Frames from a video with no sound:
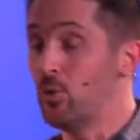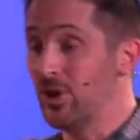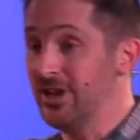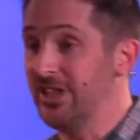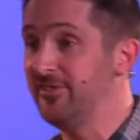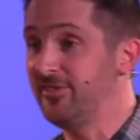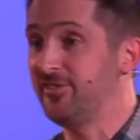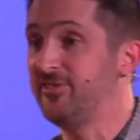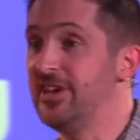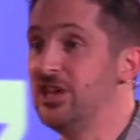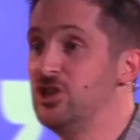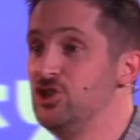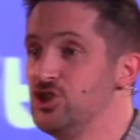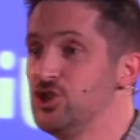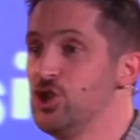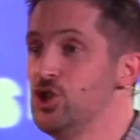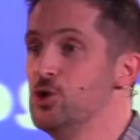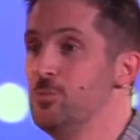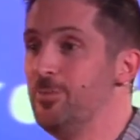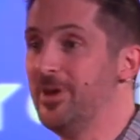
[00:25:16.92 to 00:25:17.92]
it when he
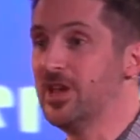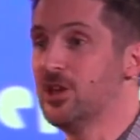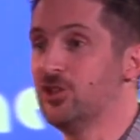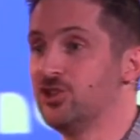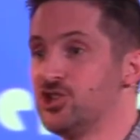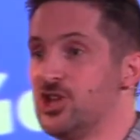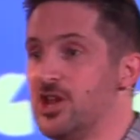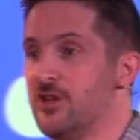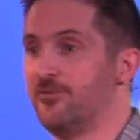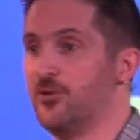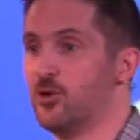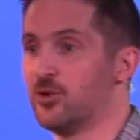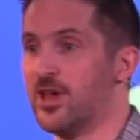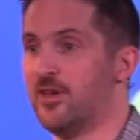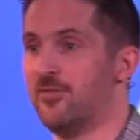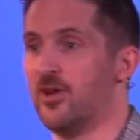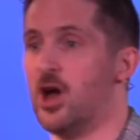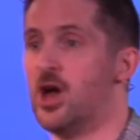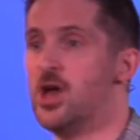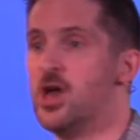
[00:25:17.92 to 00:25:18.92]
sees you being a cheerful
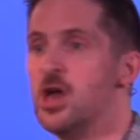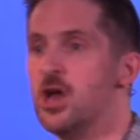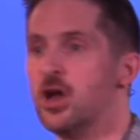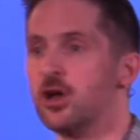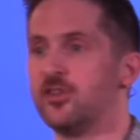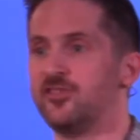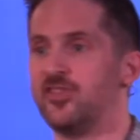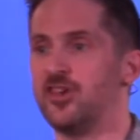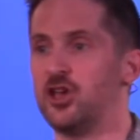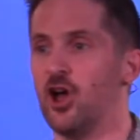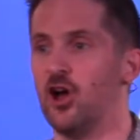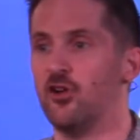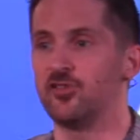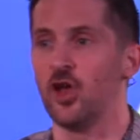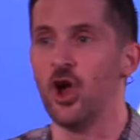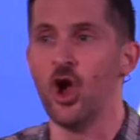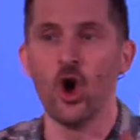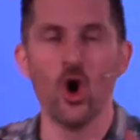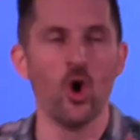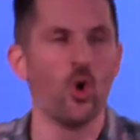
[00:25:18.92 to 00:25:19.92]
giver. Because he
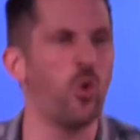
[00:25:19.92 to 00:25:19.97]
goes,